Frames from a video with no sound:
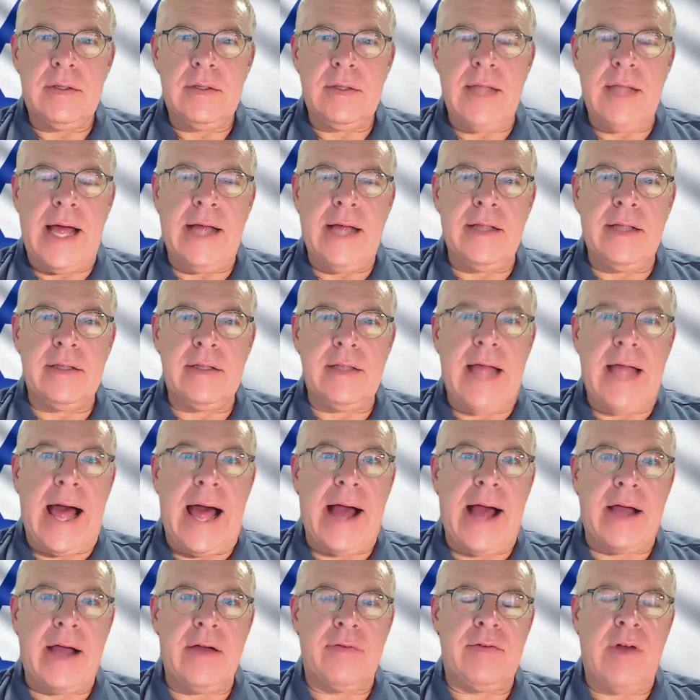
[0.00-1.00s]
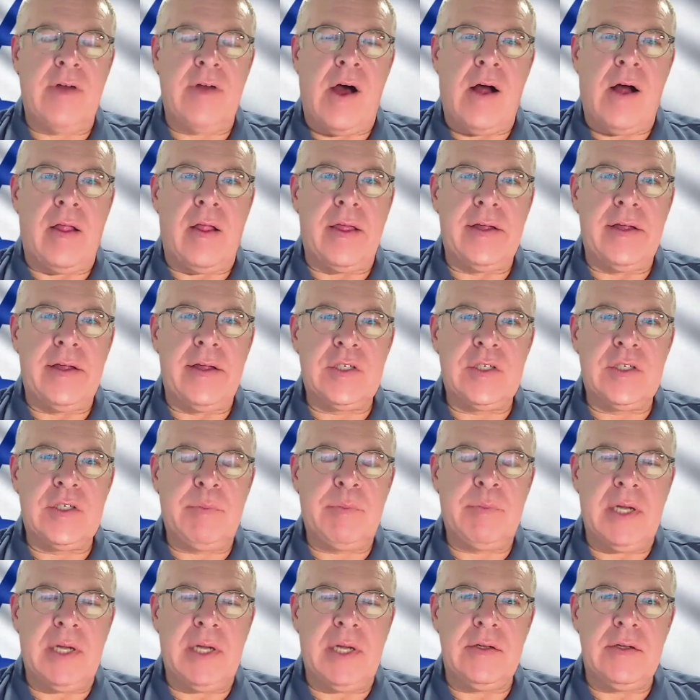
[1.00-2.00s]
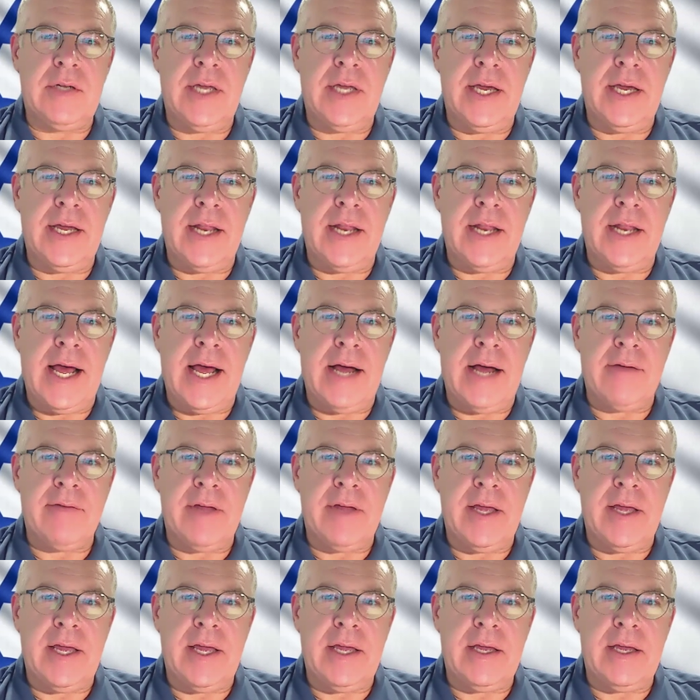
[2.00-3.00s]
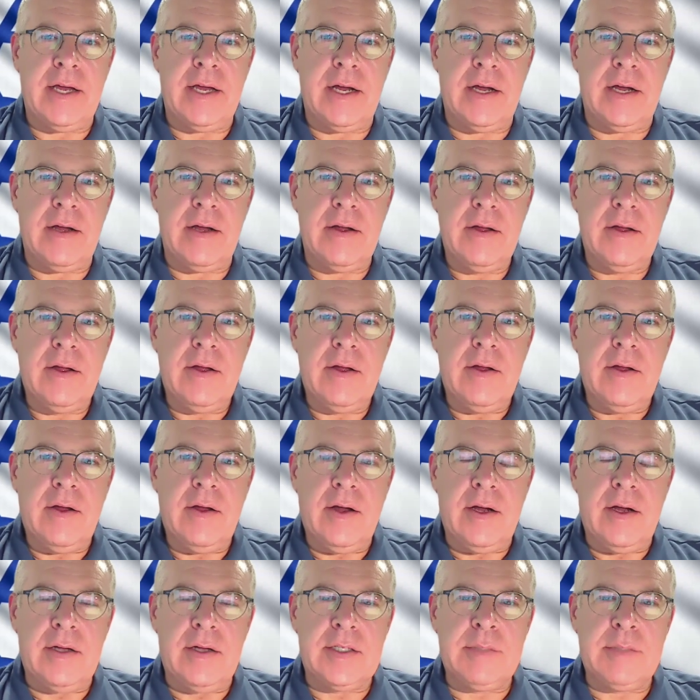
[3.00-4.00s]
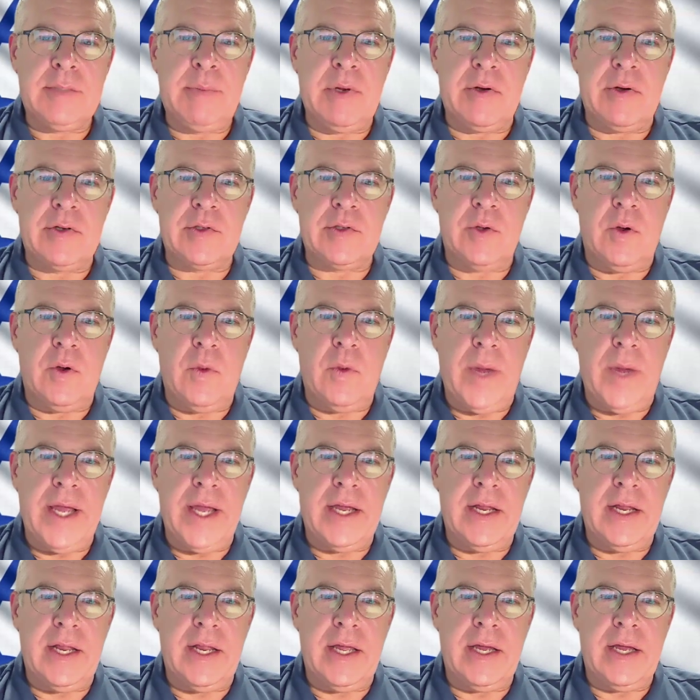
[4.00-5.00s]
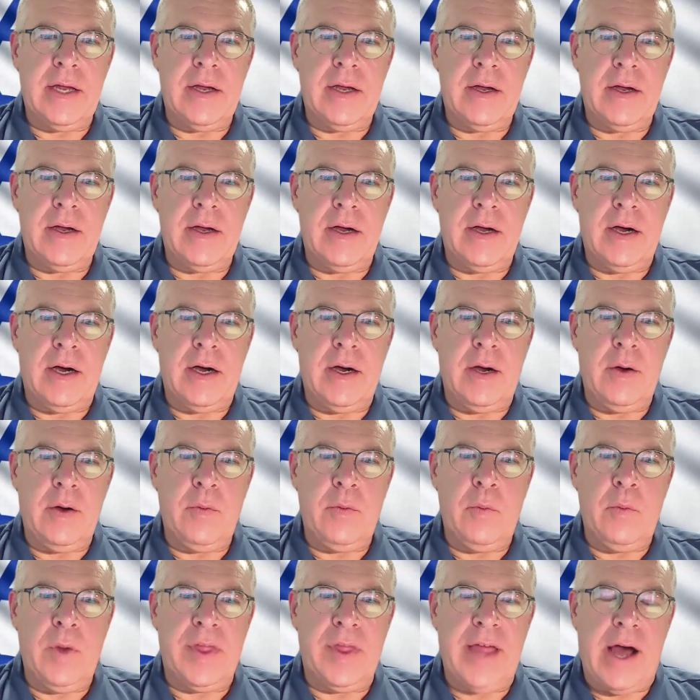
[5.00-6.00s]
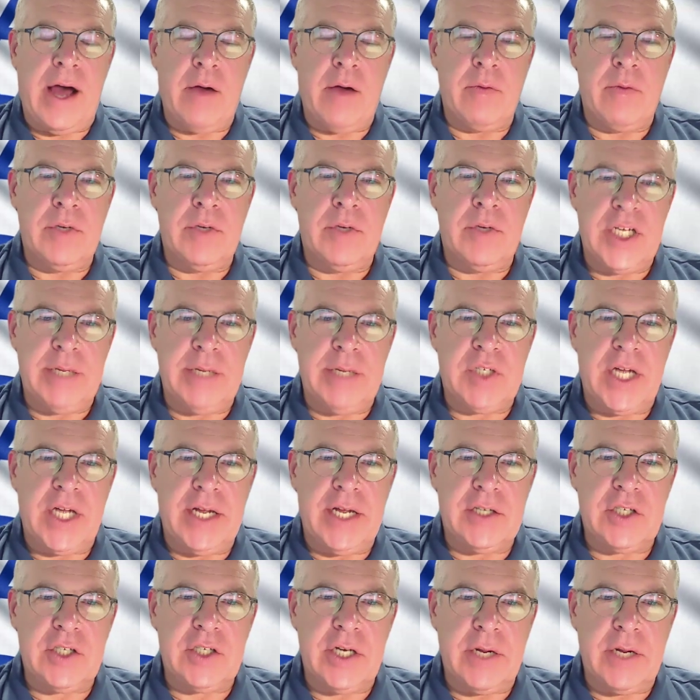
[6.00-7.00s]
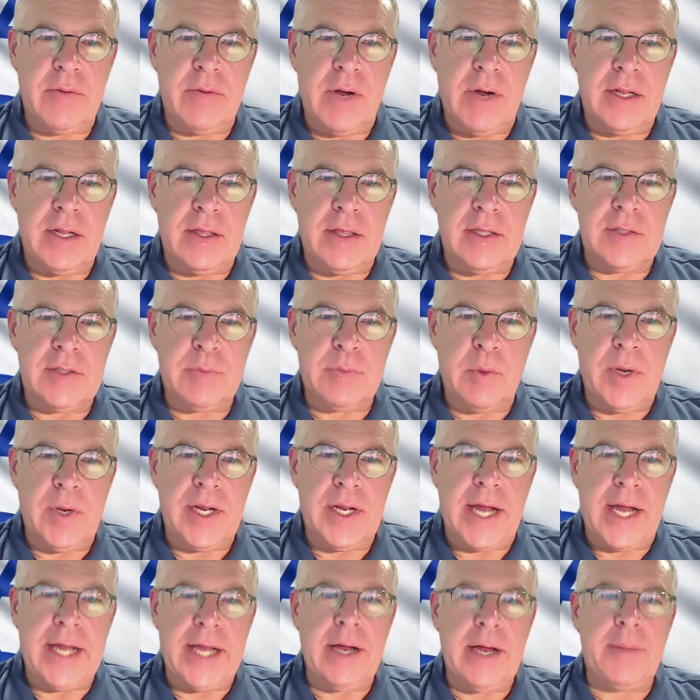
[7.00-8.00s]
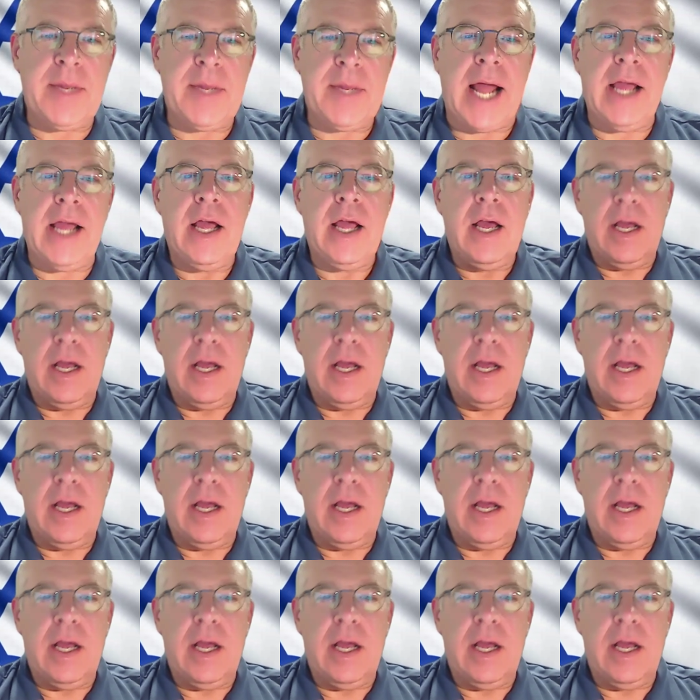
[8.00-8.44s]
lack of knowledge, but you can't have a spiritual awakening without regime change in Iran at this point. I mean,